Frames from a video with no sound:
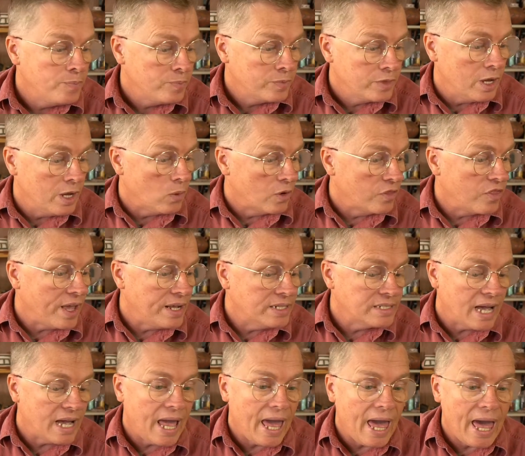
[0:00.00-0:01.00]
There were things
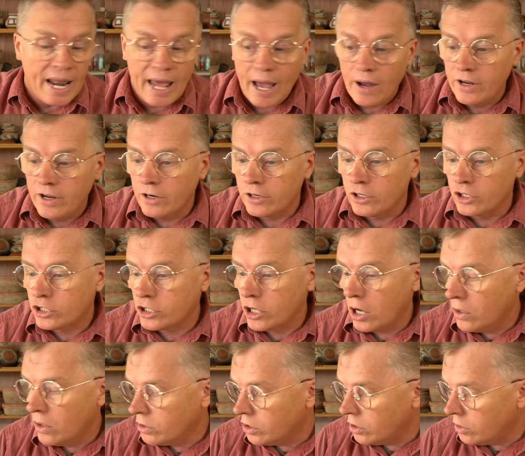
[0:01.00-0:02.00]
I had out here to
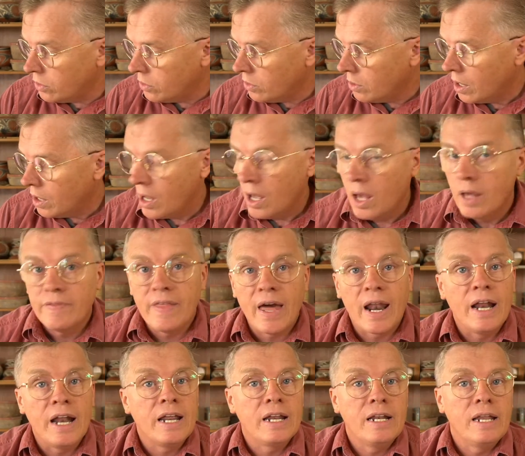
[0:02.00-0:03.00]
show you that I
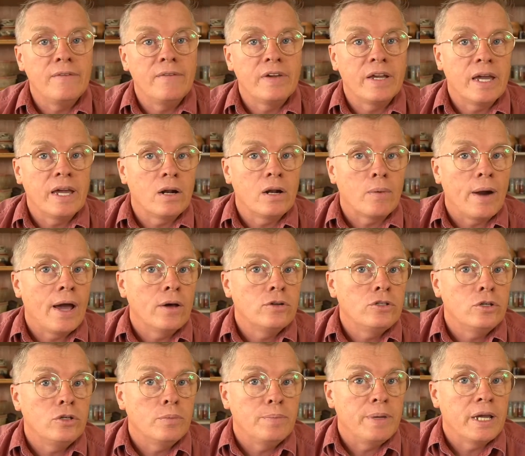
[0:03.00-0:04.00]
didn't even get around
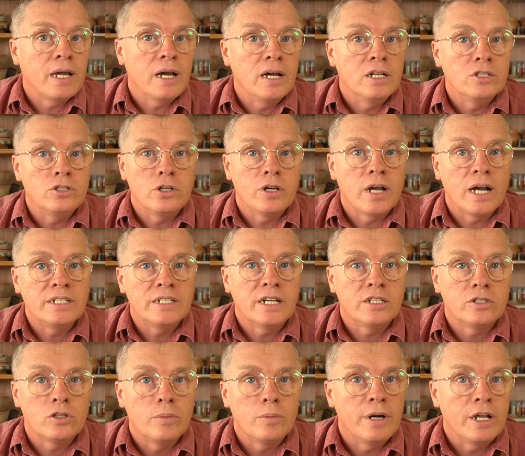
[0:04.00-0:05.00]
to because you guys had
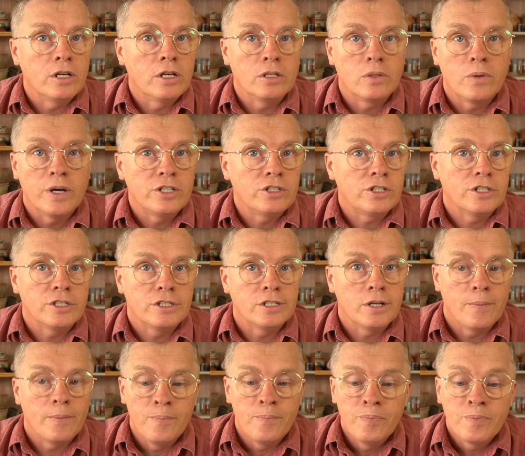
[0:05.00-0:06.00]
so many good questions.
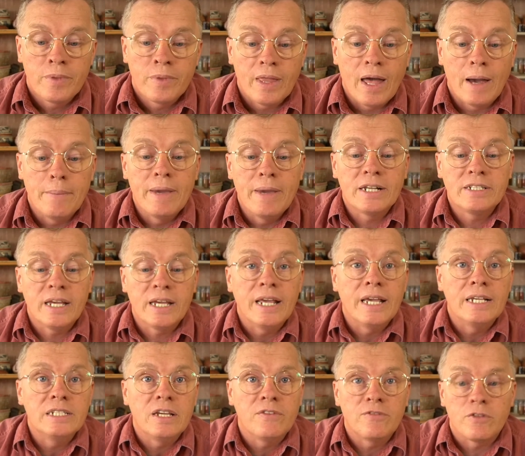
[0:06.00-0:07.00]
So that makes it
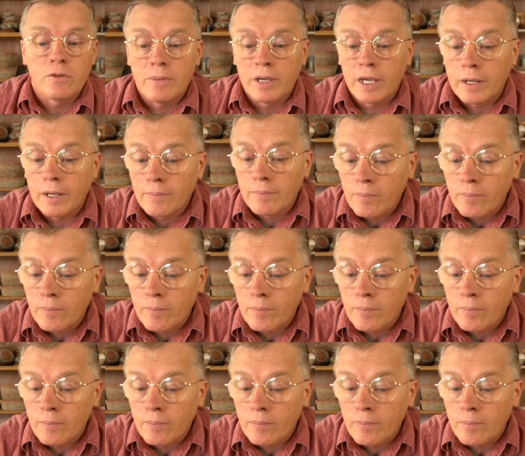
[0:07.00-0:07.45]
easy for me.